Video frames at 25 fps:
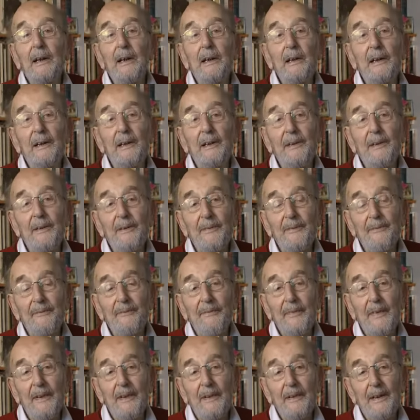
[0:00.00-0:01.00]
Uh,
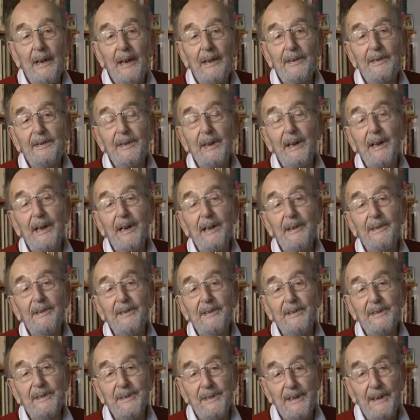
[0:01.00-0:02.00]
and they
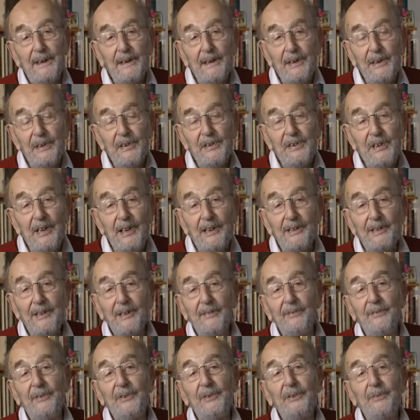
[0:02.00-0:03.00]
hadn't seen each
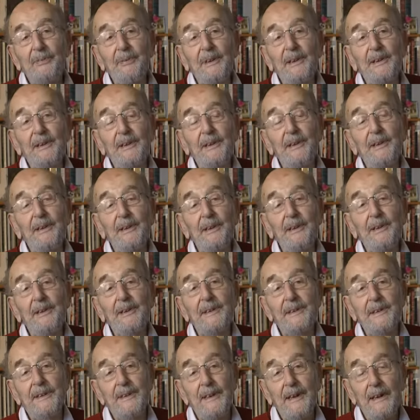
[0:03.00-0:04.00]
other for 20
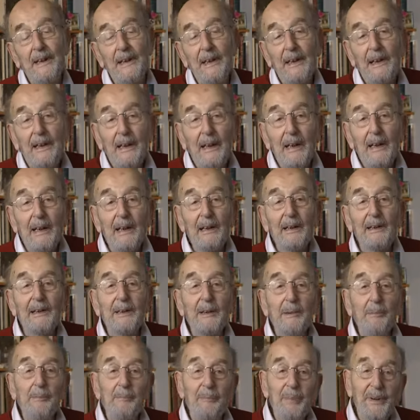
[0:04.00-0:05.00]
years and
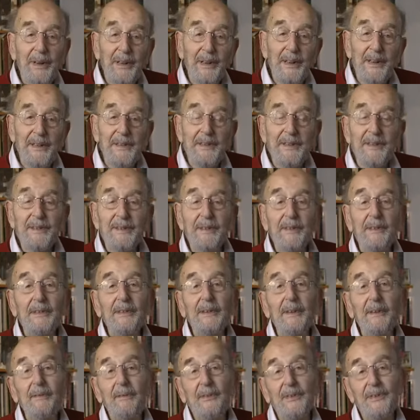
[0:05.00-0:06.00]
embraced,
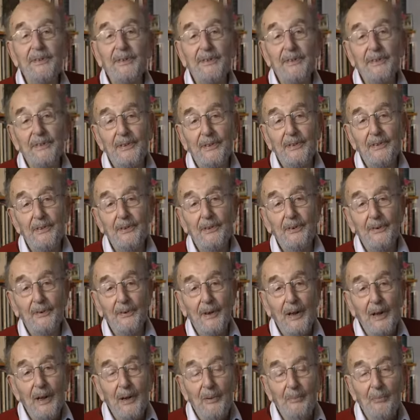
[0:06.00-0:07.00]
and it was so
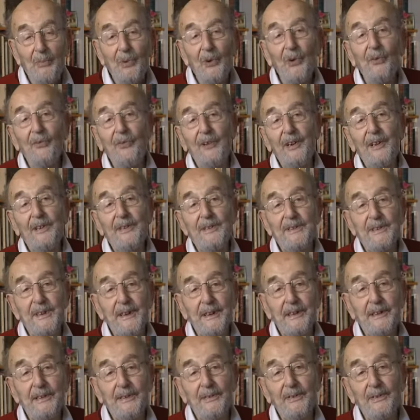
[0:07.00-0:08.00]
moving
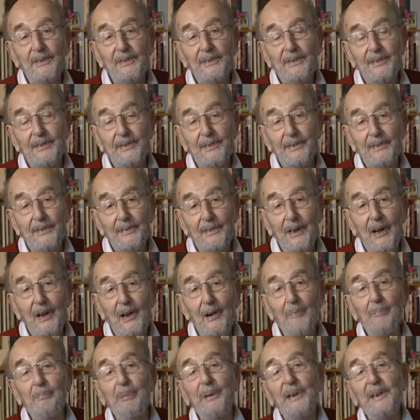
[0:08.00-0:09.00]
seeing this, uh,
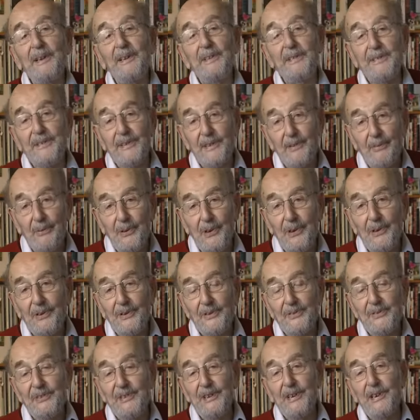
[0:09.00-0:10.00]
how pleased they were
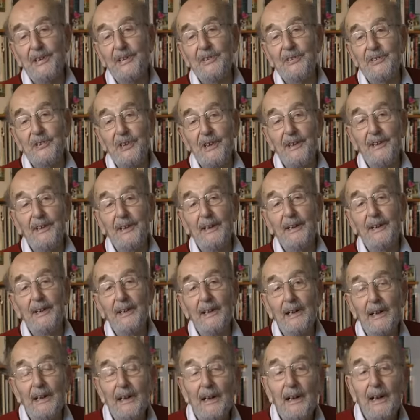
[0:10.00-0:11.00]
to see each other
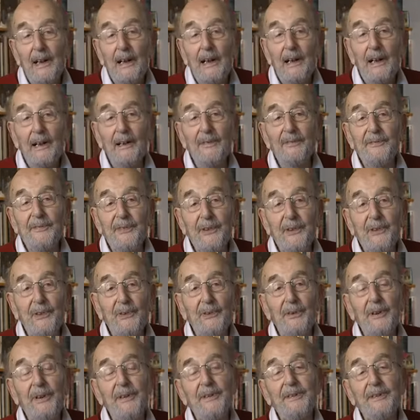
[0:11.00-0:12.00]
after
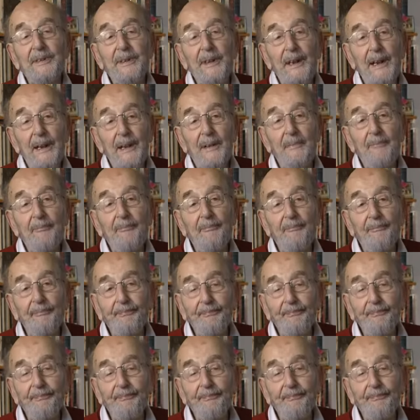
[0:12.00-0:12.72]
all this time.